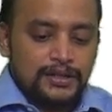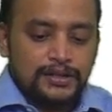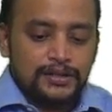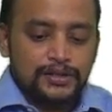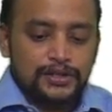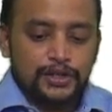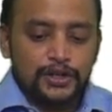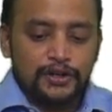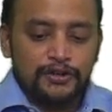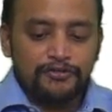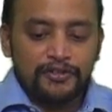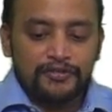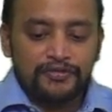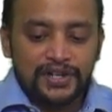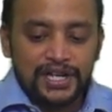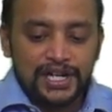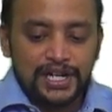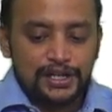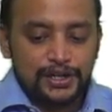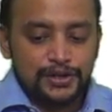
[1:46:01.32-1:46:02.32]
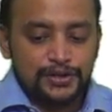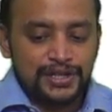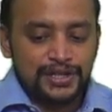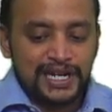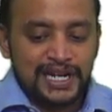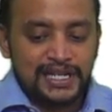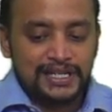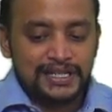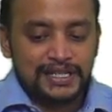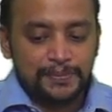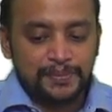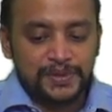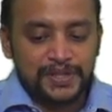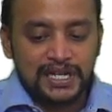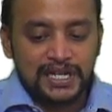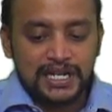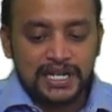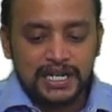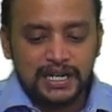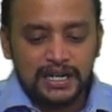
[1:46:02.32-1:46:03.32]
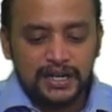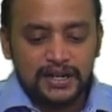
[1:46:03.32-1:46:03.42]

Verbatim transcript: so 50000 as subsidy